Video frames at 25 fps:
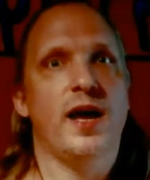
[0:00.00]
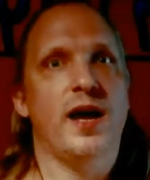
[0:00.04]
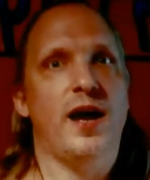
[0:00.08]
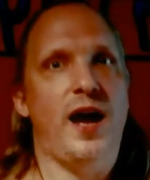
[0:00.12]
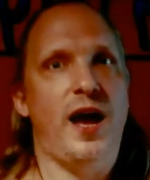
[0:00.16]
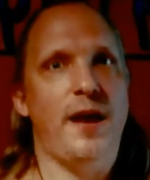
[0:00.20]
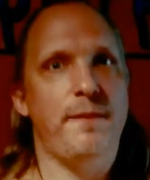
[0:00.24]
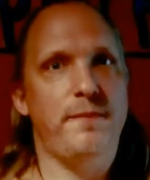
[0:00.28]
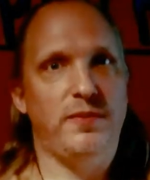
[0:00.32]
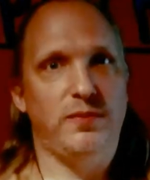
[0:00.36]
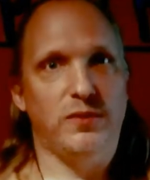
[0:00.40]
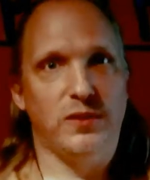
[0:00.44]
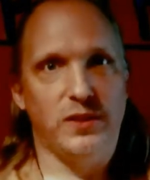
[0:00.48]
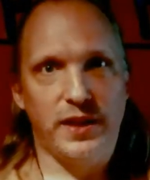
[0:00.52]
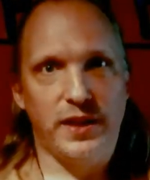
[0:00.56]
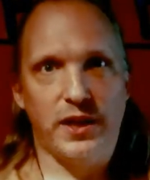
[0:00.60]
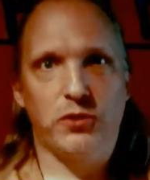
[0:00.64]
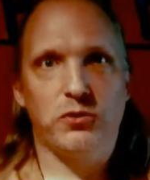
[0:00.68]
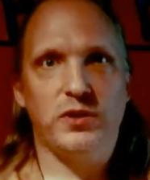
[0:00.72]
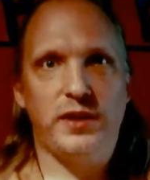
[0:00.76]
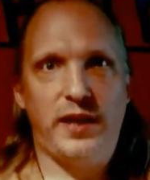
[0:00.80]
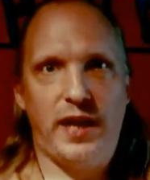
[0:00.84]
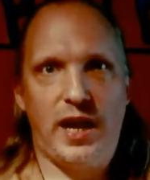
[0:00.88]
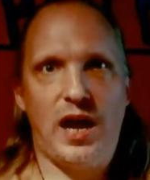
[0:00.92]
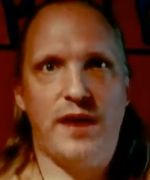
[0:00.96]
I'm
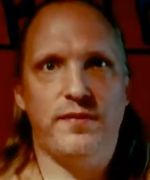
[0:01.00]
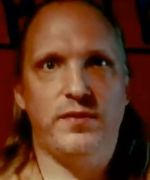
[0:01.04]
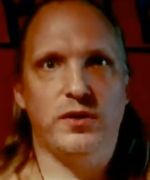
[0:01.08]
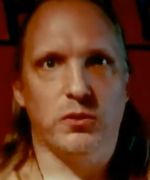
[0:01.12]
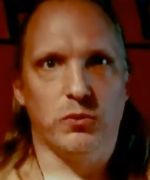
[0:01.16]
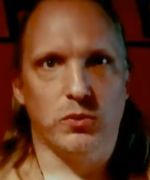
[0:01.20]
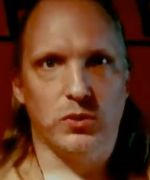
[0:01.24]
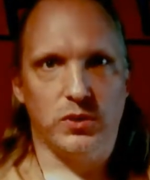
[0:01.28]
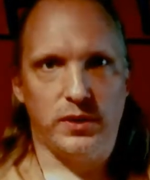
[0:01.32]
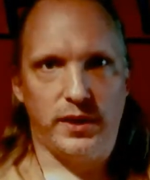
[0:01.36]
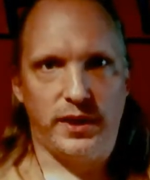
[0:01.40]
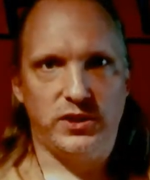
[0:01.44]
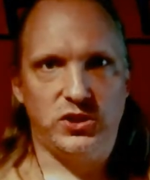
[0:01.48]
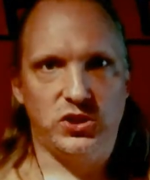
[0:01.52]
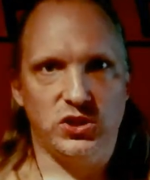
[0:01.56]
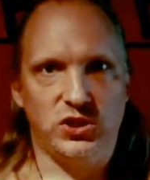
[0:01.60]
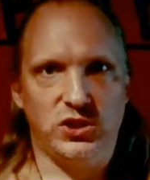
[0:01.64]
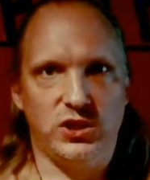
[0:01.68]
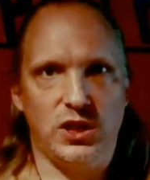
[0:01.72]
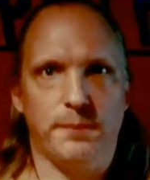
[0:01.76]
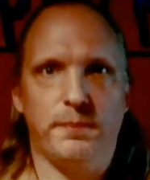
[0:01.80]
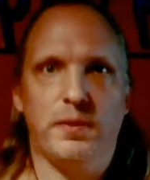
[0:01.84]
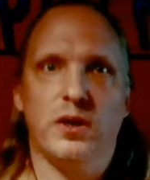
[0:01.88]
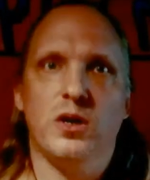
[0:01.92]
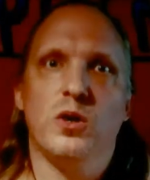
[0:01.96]
literally having a
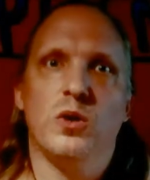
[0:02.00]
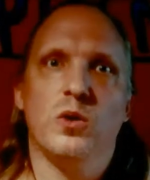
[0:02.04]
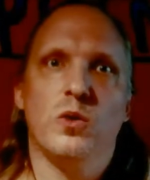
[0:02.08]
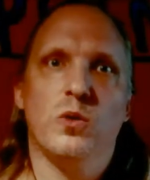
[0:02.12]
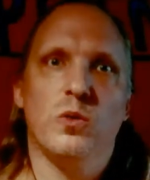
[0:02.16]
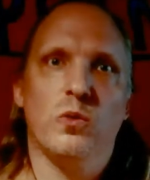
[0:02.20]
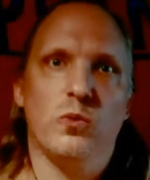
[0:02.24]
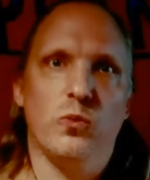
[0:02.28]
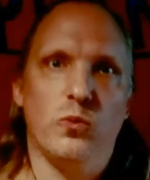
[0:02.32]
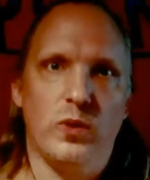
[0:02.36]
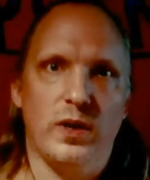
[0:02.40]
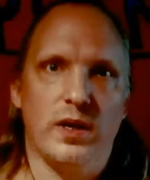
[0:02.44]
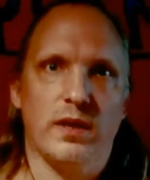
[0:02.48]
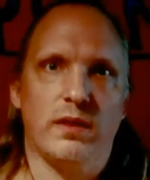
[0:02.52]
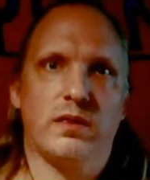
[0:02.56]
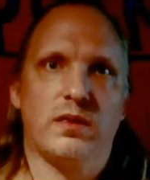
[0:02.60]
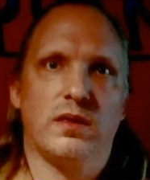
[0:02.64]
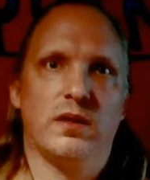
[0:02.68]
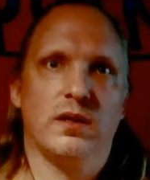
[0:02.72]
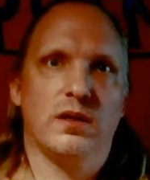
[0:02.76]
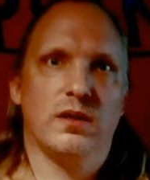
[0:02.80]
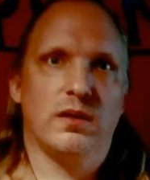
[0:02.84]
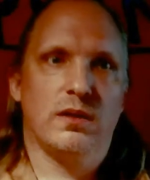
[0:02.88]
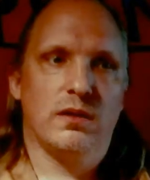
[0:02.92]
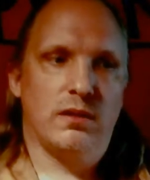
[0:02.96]
relationship with
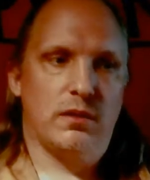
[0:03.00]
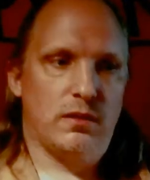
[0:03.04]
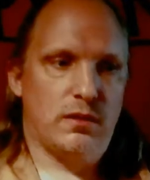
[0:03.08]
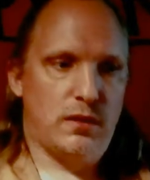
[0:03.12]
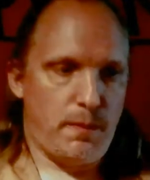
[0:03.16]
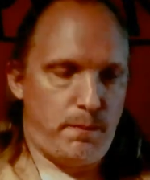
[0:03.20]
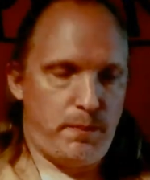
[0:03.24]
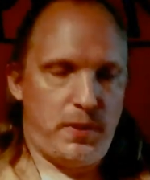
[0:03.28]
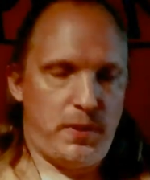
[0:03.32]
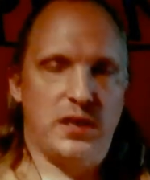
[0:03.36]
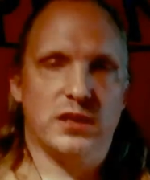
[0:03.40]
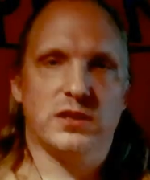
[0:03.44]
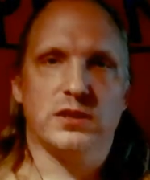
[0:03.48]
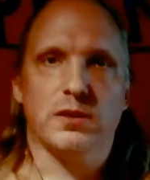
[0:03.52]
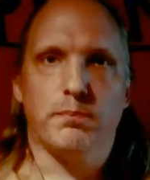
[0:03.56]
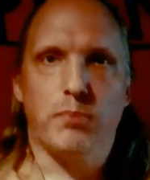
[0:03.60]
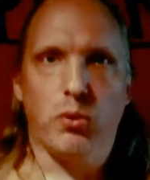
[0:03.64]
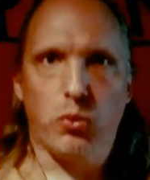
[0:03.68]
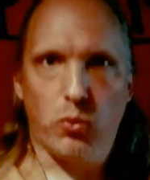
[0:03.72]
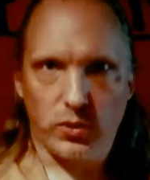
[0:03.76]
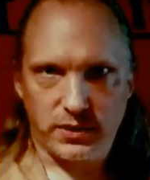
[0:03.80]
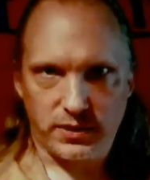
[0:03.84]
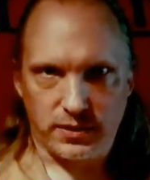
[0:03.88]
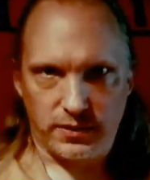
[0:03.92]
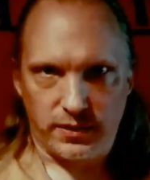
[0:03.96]
the piece of
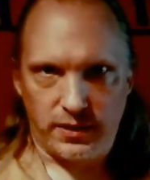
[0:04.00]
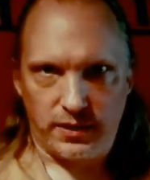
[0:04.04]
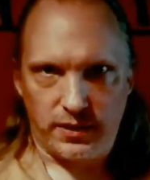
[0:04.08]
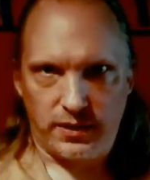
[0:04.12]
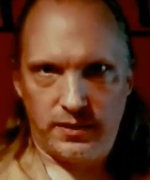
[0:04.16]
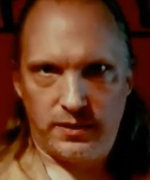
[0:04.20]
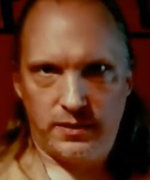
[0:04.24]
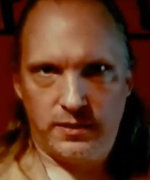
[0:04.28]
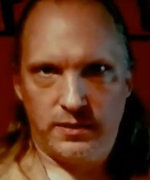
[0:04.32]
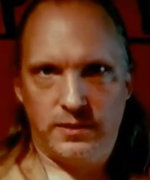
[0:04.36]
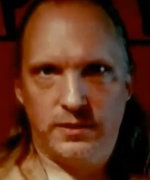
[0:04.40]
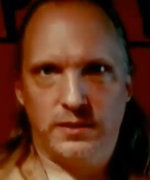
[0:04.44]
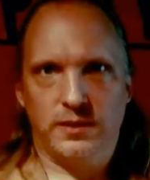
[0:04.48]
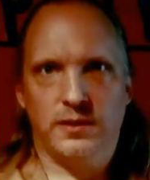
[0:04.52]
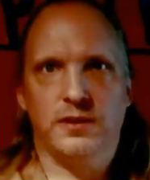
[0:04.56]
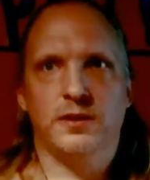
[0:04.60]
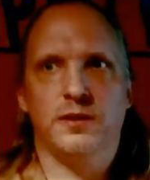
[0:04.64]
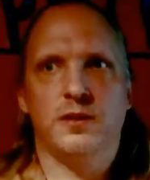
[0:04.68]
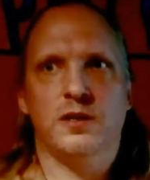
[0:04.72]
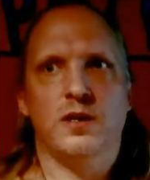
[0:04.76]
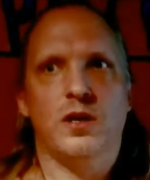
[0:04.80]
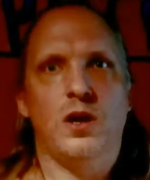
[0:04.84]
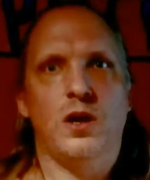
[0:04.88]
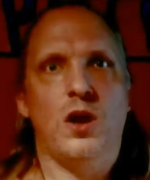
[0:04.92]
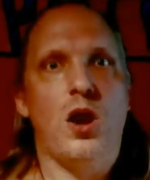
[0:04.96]
porcelain.
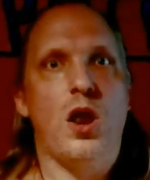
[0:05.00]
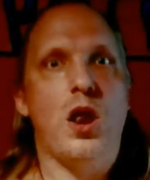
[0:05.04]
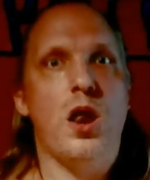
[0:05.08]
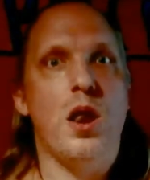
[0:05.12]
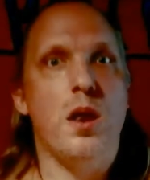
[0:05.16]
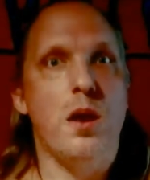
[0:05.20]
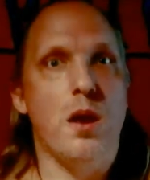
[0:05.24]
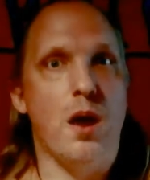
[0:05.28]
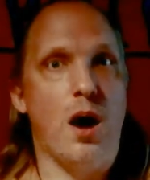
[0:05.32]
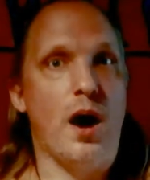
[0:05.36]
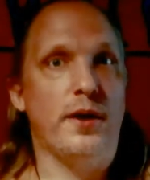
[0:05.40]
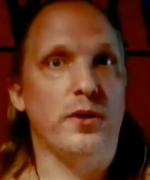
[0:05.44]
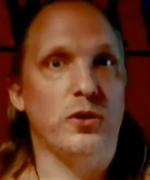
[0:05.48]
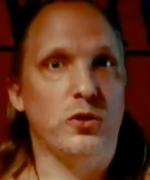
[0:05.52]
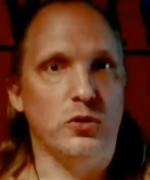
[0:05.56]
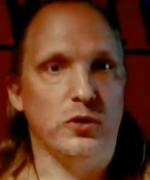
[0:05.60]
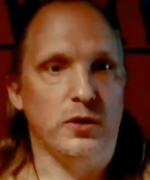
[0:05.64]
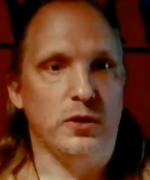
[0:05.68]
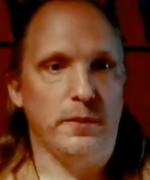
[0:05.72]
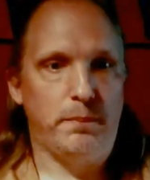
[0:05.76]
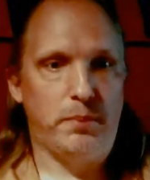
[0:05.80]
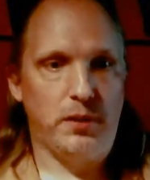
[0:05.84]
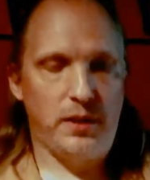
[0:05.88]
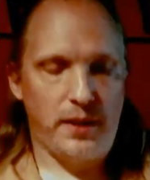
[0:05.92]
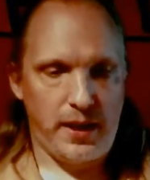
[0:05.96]
Not a
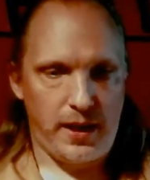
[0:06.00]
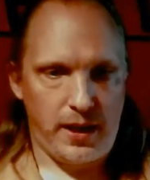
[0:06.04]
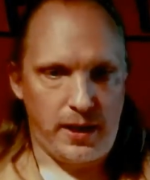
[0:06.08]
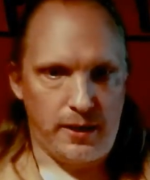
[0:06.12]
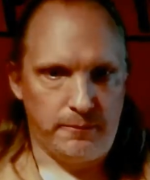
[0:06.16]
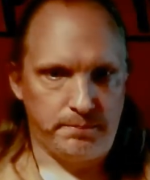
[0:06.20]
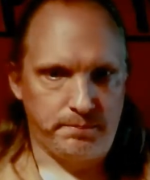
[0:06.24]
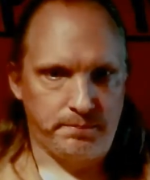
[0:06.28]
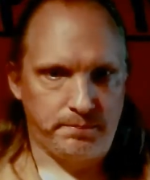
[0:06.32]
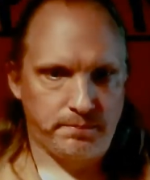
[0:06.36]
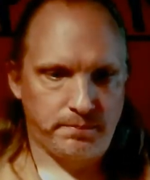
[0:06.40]
good plan.